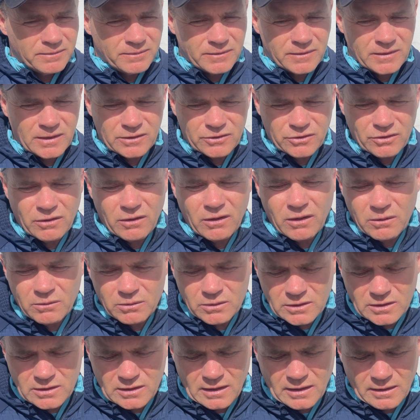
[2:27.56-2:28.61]
These are
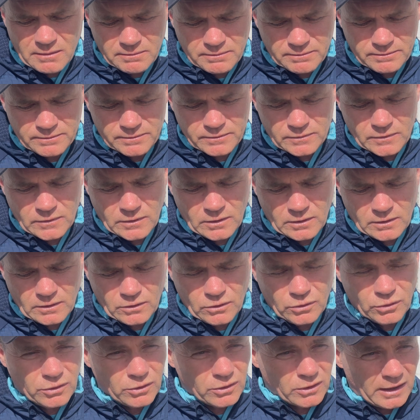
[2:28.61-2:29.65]
always
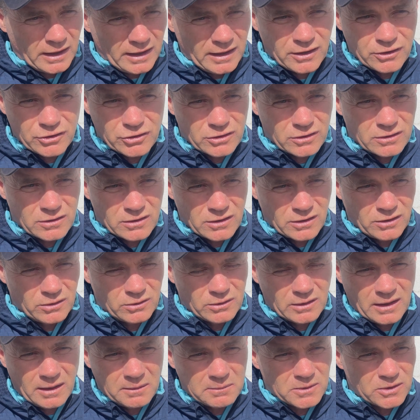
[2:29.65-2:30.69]
good occasions.
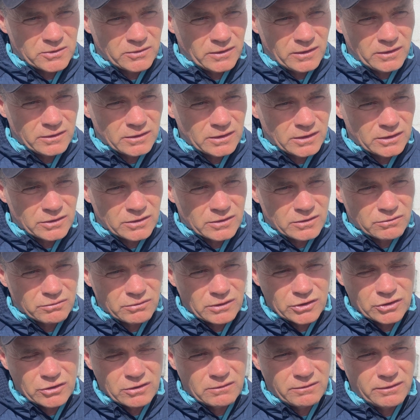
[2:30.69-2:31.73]
The atmosphere in these
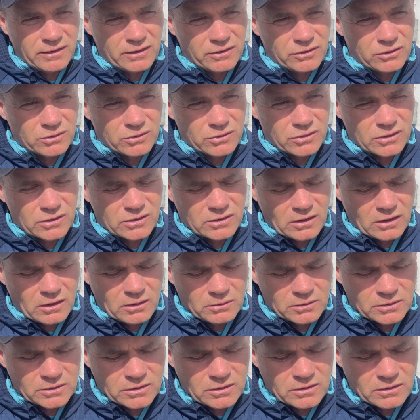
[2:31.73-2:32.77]
regional venues
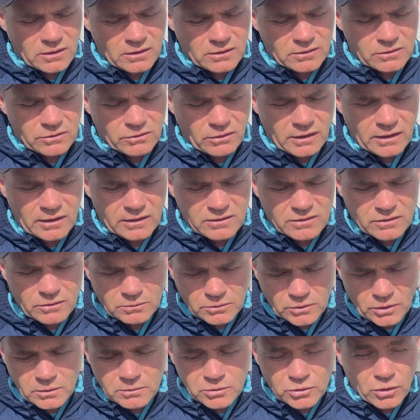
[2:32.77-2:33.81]
is great.
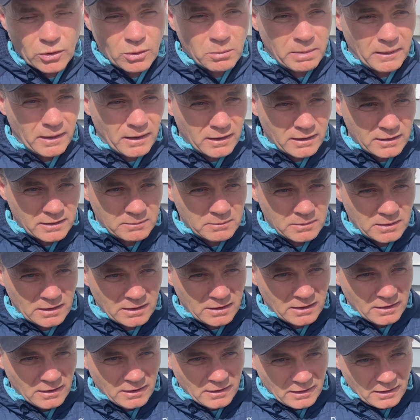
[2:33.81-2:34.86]
Sometimes Croke Park can
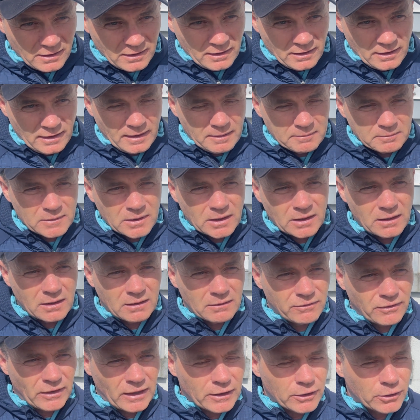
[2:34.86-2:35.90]
be empty
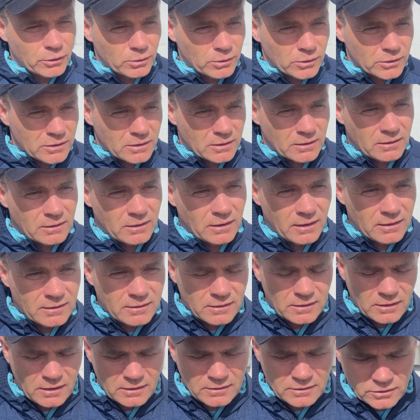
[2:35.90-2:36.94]
and vacuous
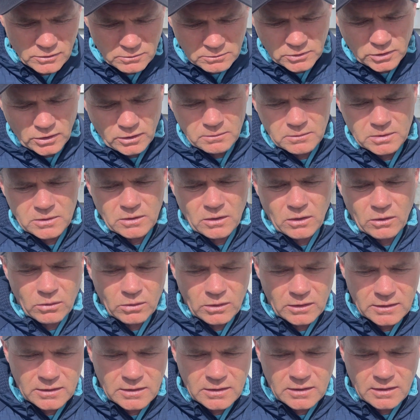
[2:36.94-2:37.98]
and sometimes
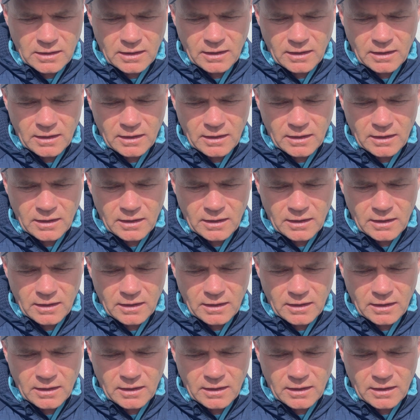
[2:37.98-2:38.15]
soulless